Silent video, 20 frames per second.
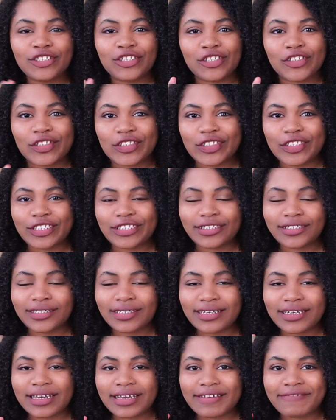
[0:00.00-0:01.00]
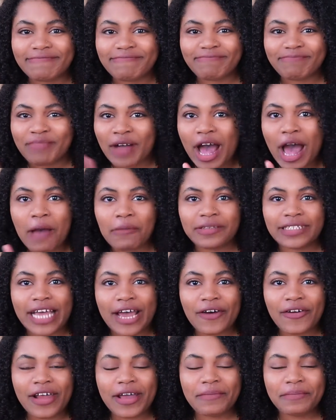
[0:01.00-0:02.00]
just popped
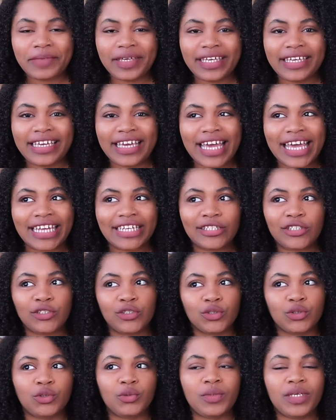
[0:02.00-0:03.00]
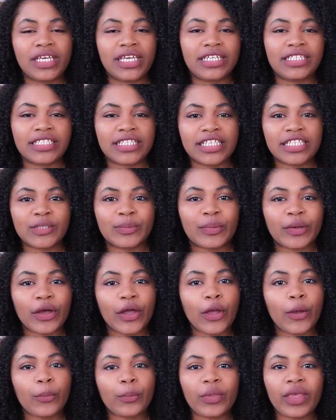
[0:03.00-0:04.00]
out at me and drew me into this
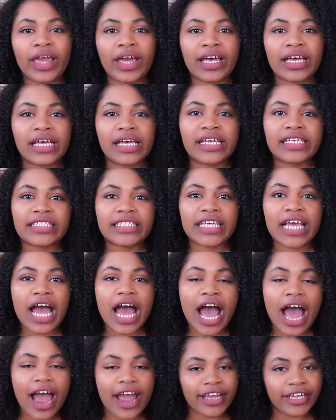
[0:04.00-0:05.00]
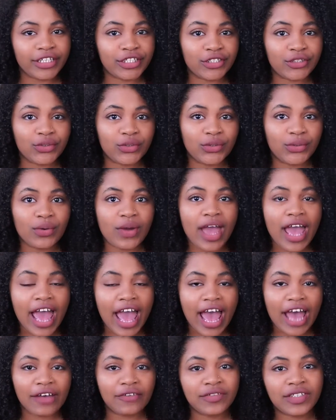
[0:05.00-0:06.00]
book because I do
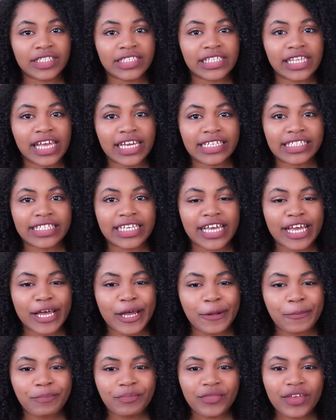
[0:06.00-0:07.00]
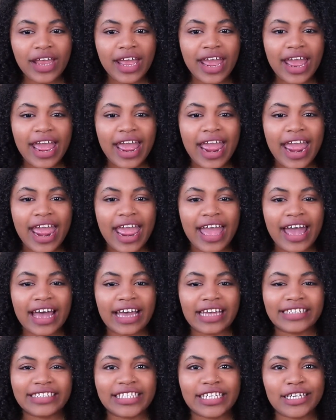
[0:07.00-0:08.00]
have dyslexia,
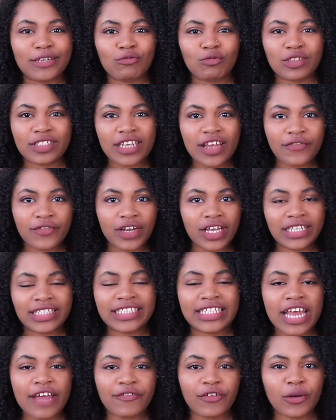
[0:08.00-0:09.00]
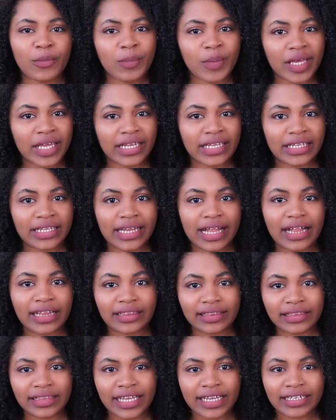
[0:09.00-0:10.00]
and it's never been
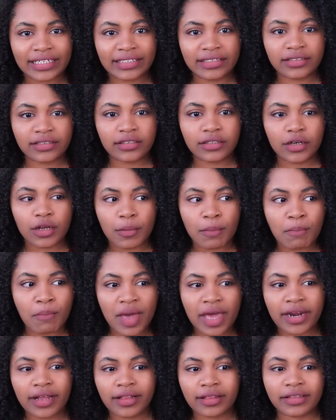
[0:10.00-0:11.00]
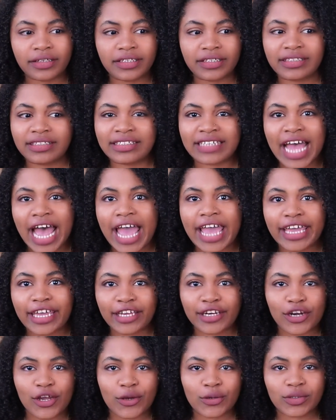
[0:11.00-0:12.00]
like medically
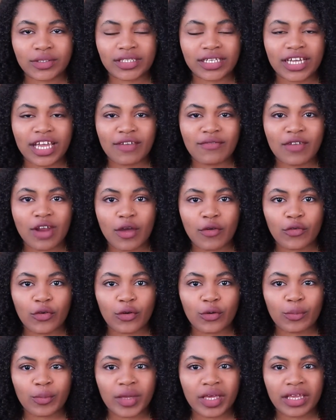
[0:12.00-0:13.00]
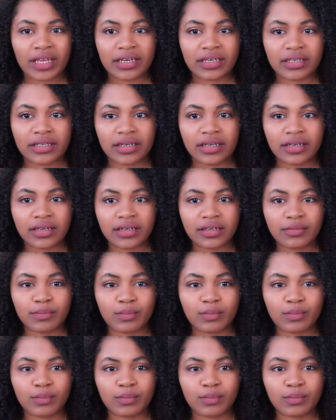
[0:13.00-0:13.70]
diagnosed. Like, I've never been